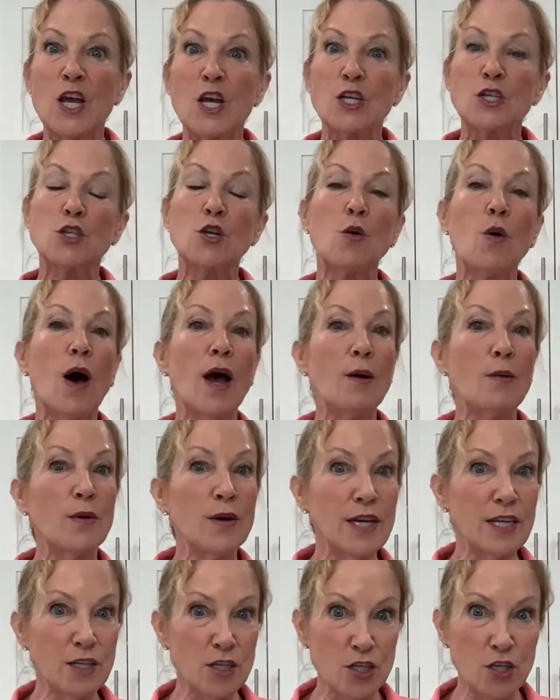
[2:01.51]
So I will
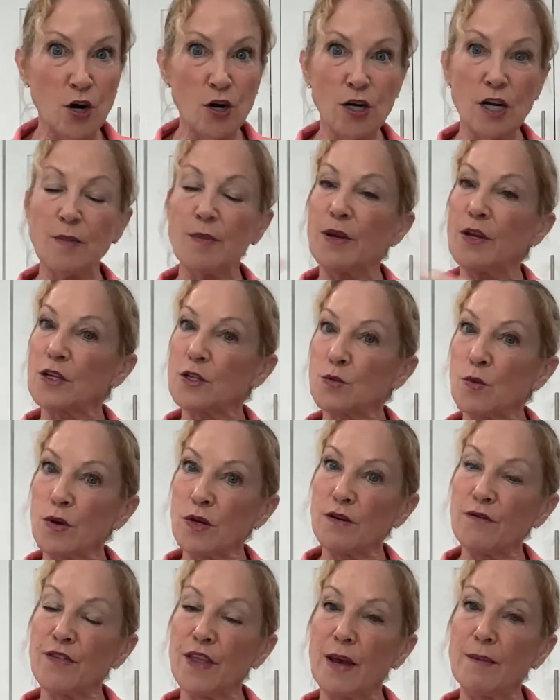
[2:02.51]
get started because
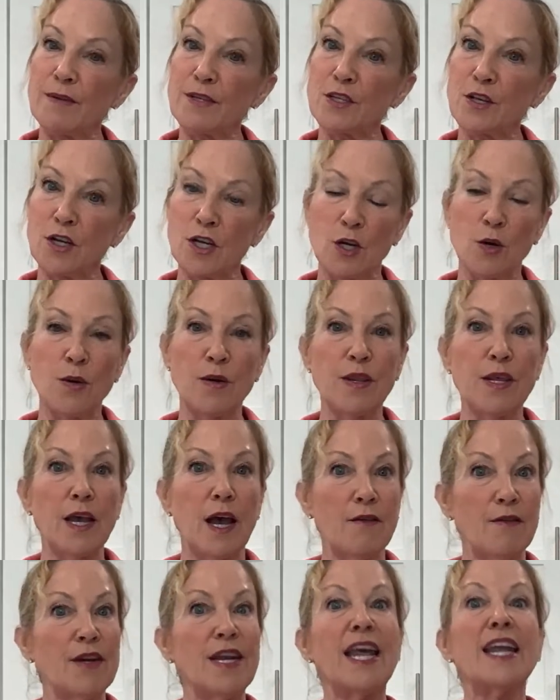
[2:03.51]
one of them is going to go in the
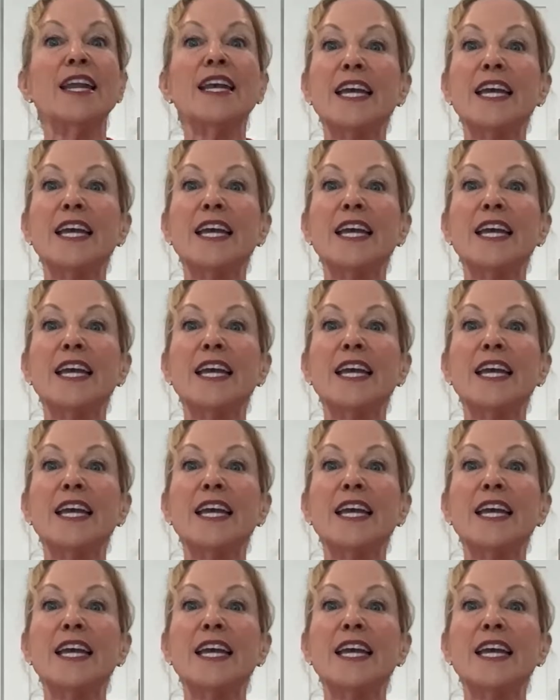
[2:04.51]
oven. And